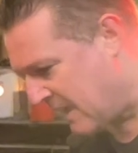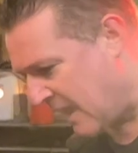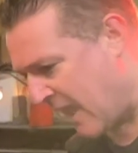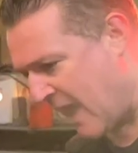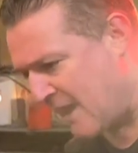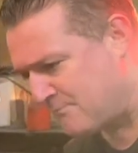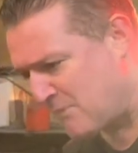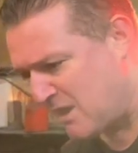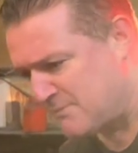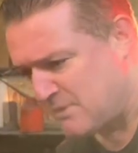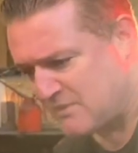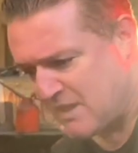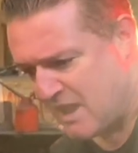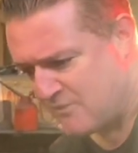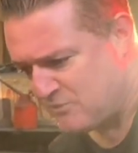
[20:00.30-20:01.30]
and maybe
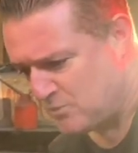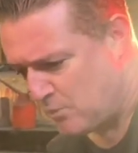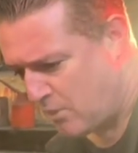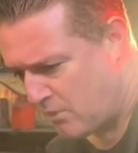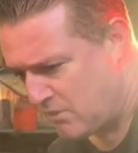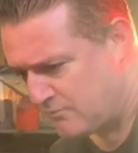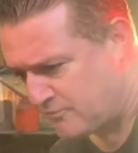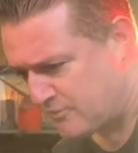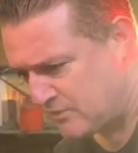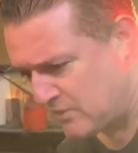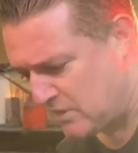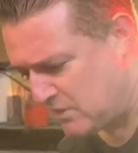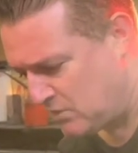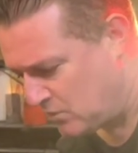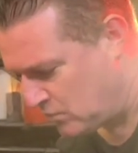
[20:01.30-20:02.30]
the heavy wiring for
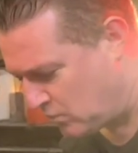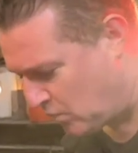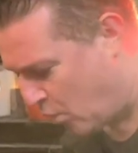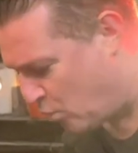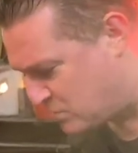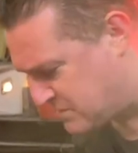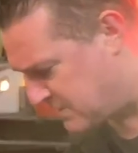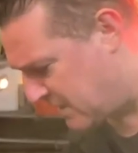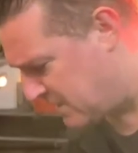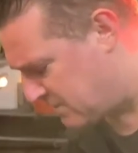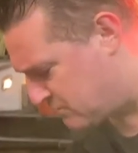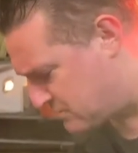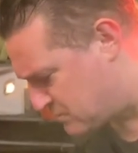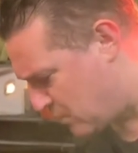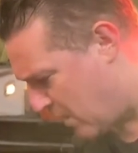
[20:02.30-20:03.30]
the
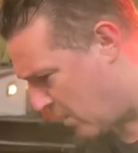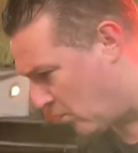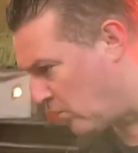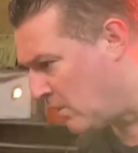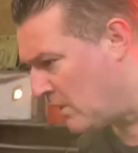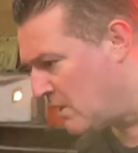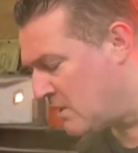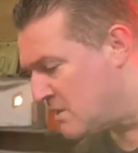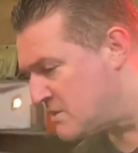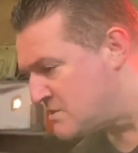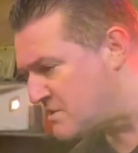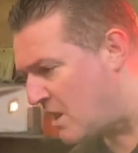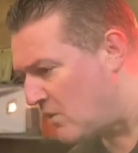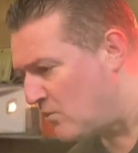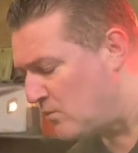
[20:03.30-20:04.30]
alternator as well.
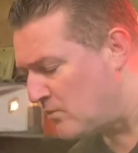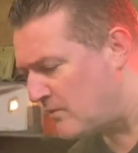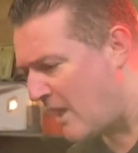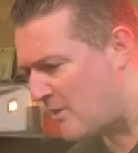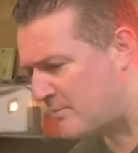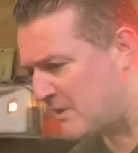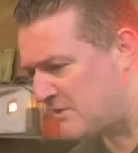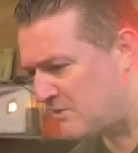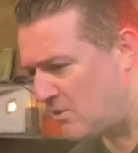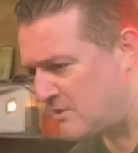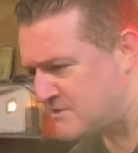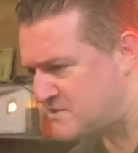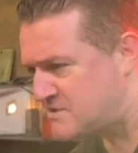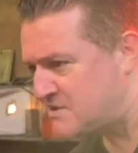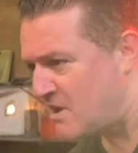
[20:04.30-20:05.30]
So that would be a
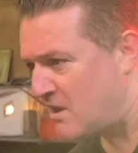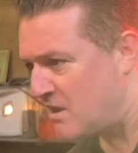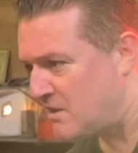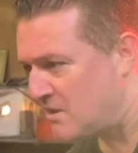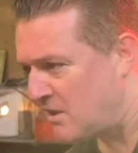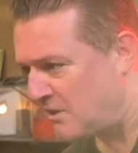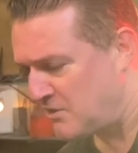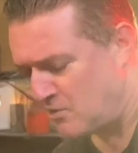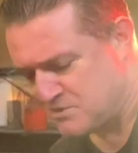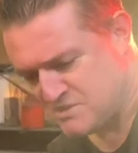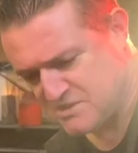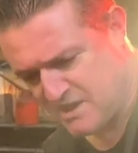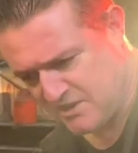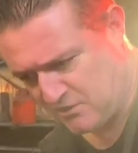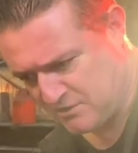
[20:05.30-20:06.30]
nice
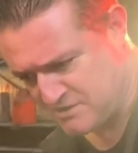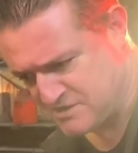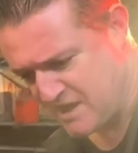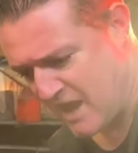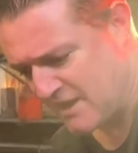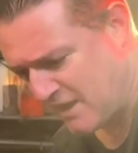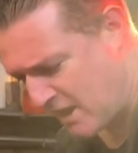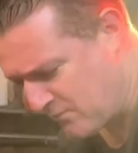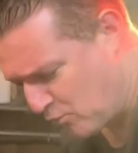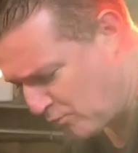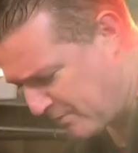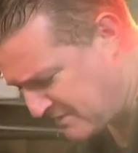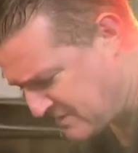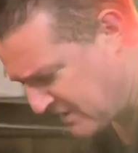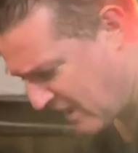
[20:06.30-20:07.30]
tick on a Saturday, would
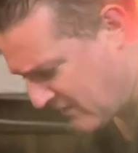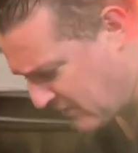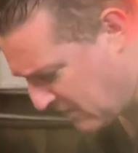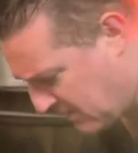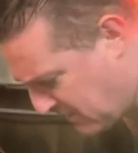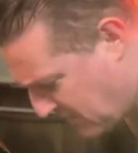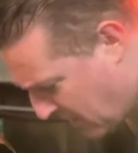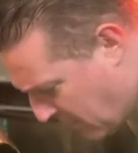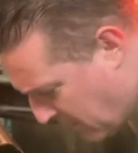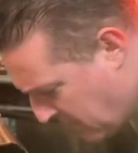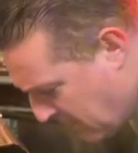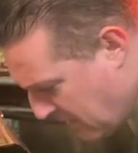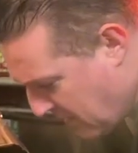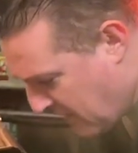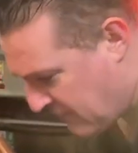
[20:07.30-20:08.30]
be to get the
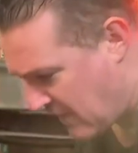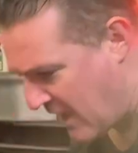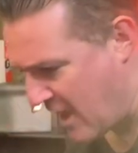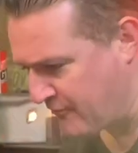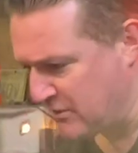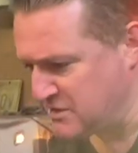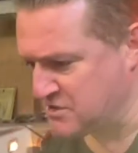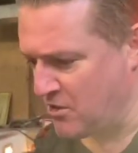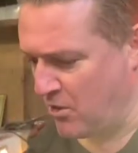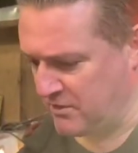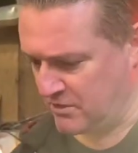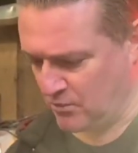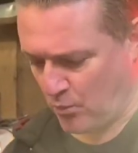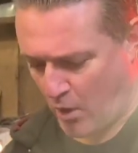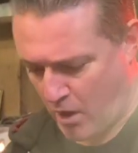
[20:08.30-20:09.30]
heavy side
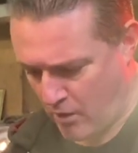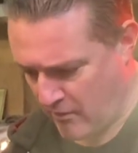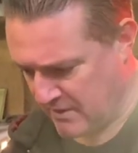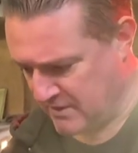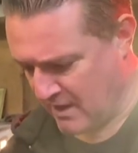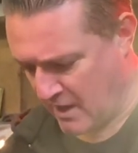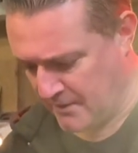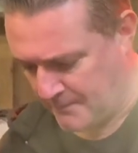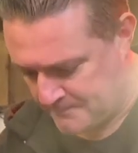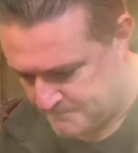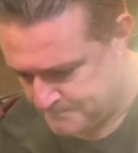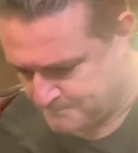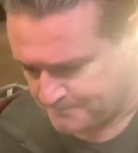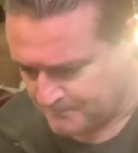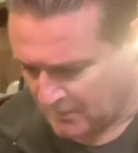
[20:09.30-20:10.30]
of the wiring done.
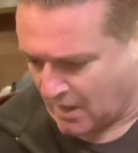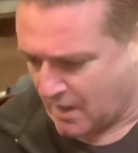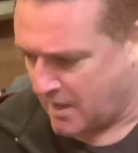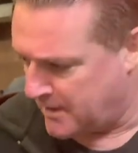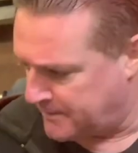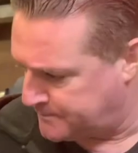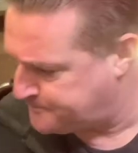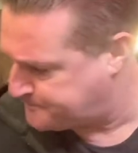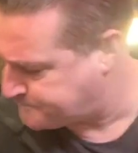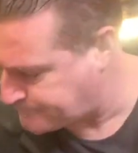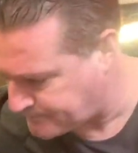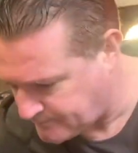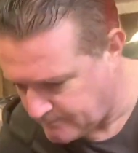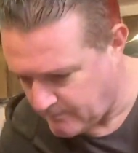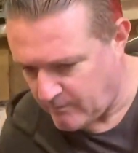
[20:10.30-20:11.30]

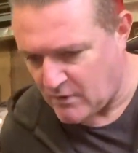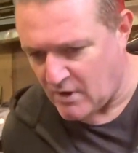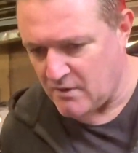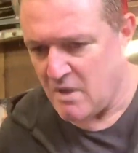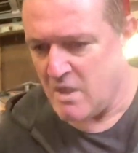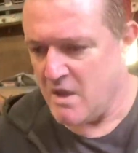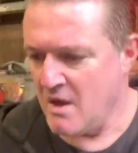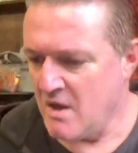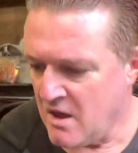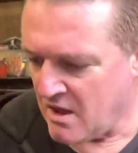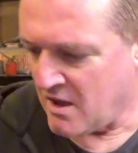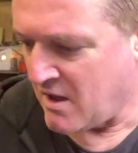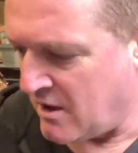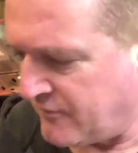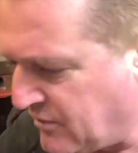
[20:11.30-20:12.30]

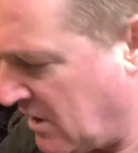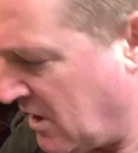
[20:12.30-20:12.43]
If you